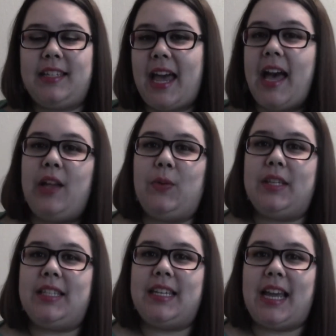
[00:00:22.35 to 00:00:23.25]
dad
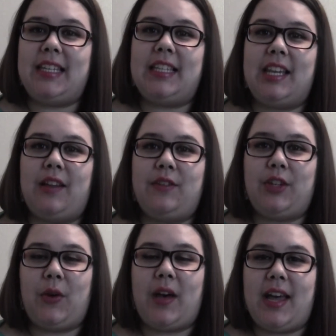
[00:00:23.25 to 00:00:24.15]
was nice enough
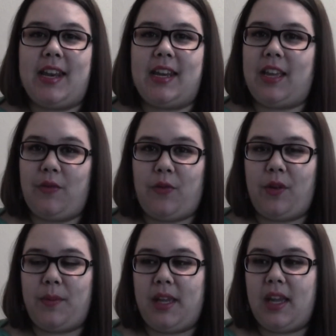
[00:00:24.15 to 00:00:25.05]
to go ahead and get
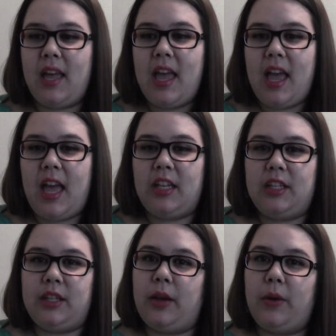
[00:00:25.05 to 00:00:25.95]
for me, and
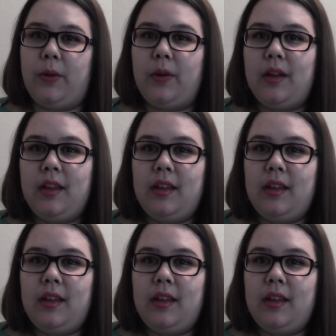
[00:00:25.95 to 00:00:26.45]
so,